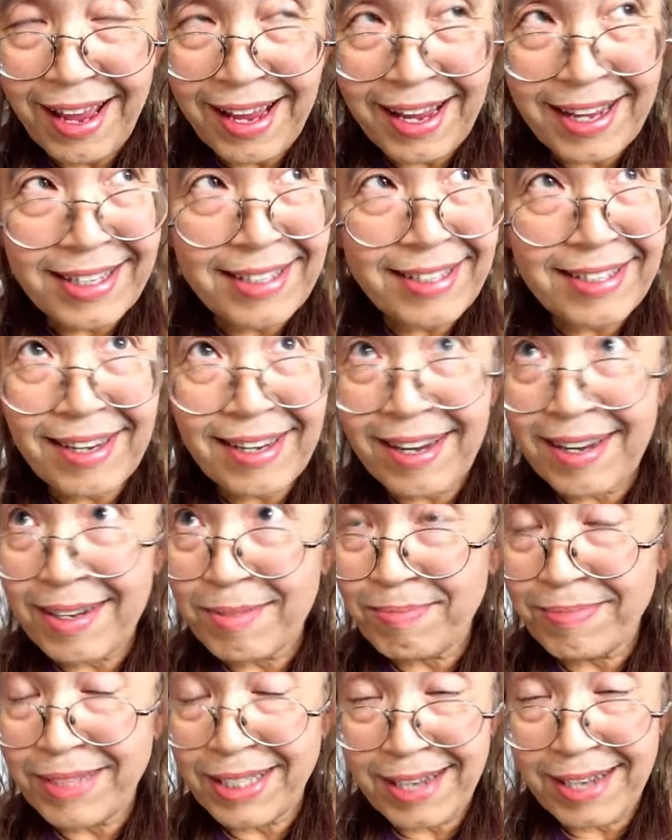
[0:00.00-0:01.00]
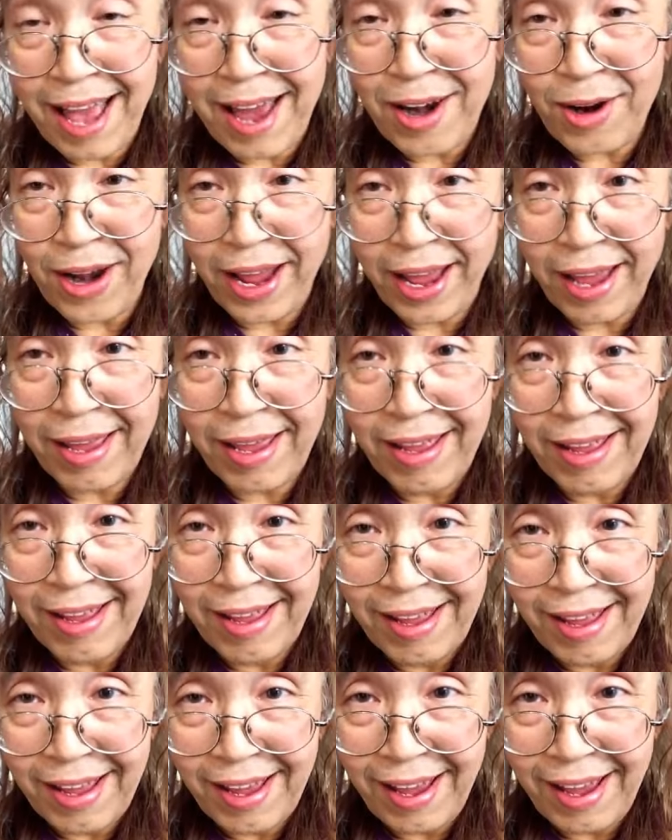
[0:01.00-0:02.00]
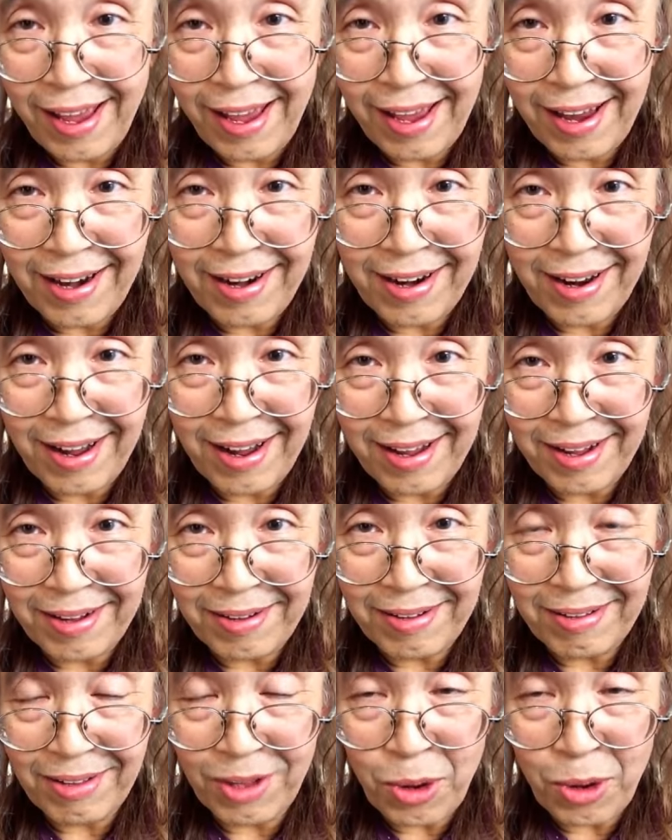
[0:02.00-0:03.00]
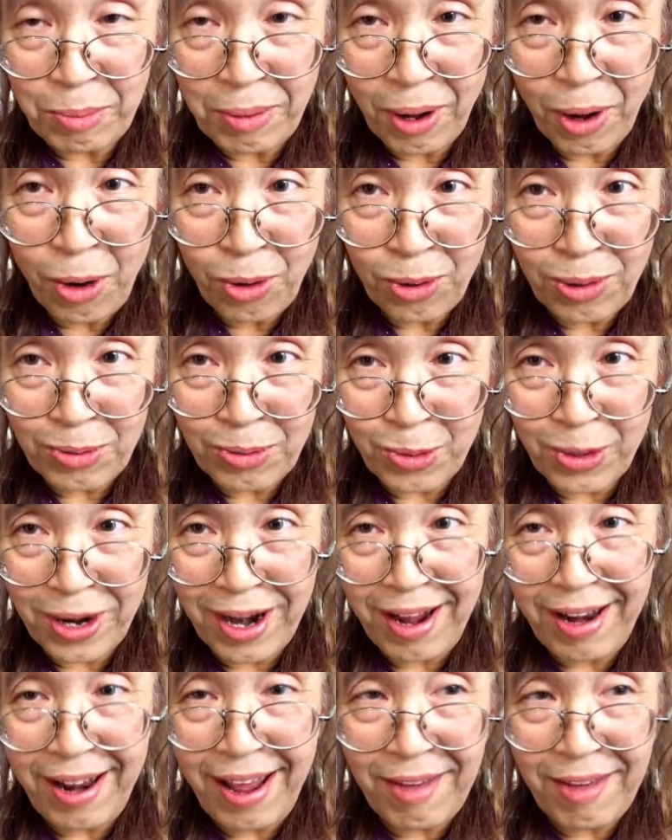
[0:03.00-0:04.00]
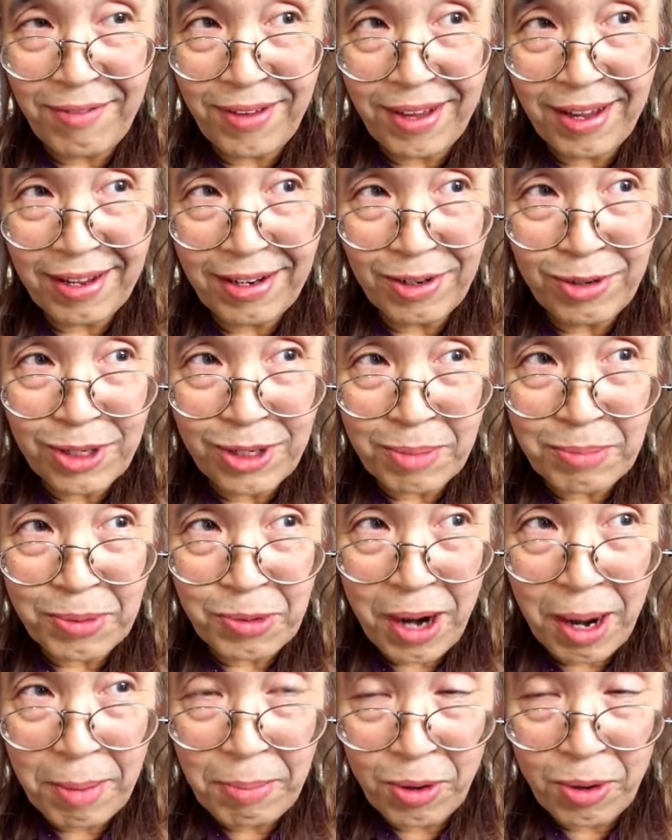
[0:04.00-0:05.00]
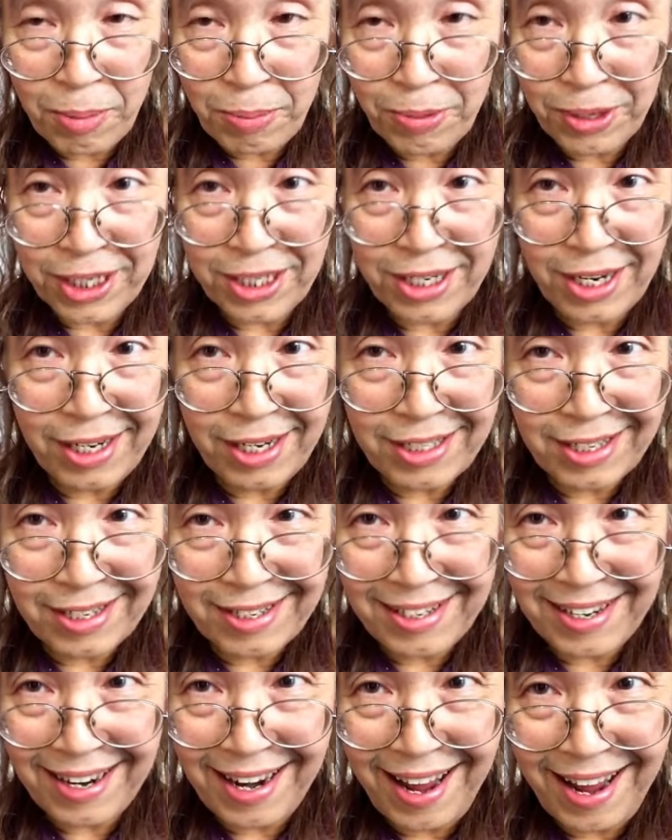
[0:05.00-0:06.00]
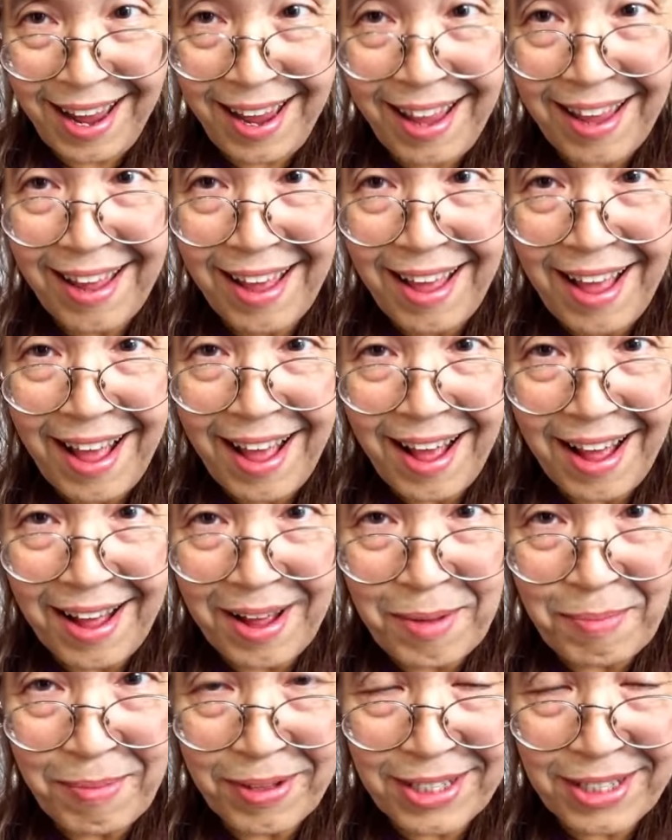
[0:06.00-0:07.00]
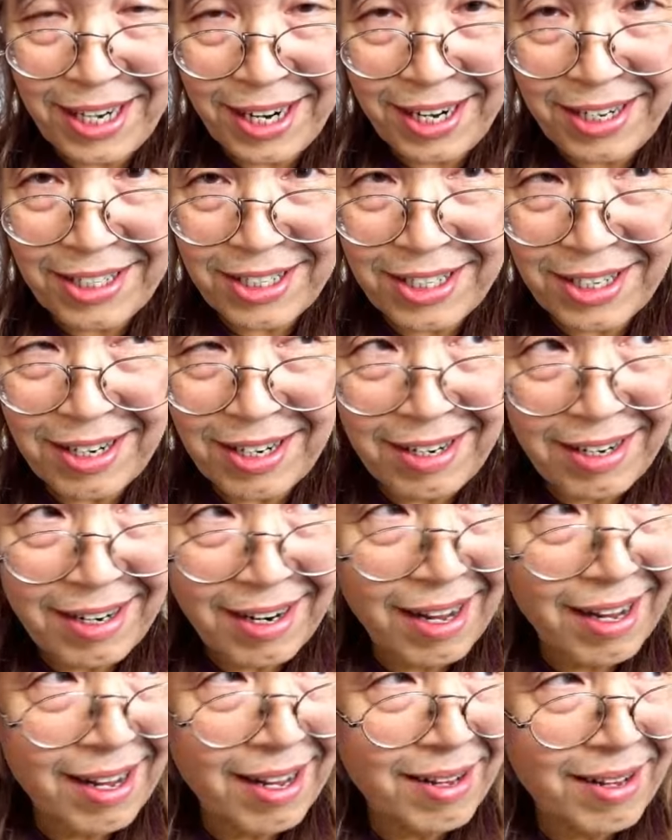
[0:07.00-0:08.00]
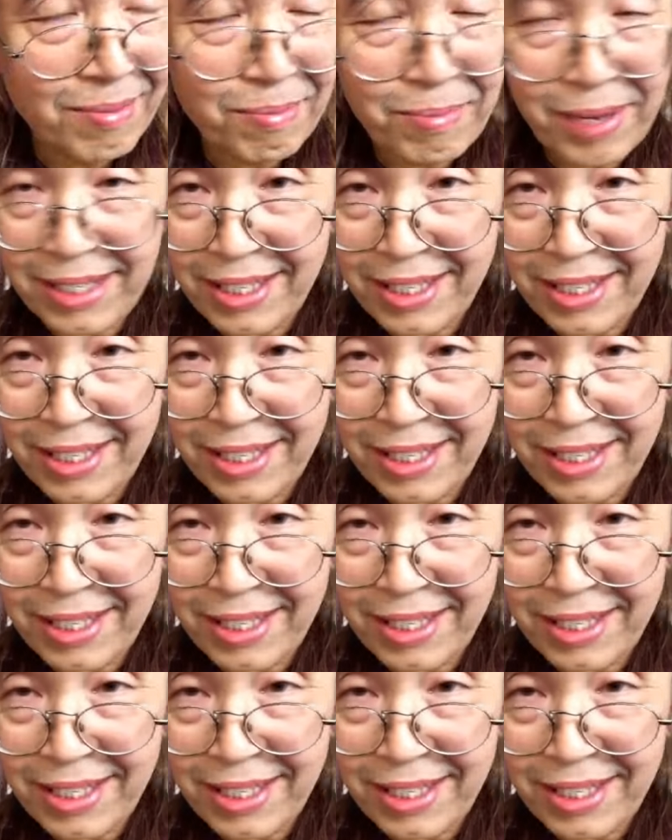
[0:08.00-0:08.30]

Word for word: It's um, Saturday, and uh, lo and behold, we're not having new subscriber appreciation today. Um, change in uh, my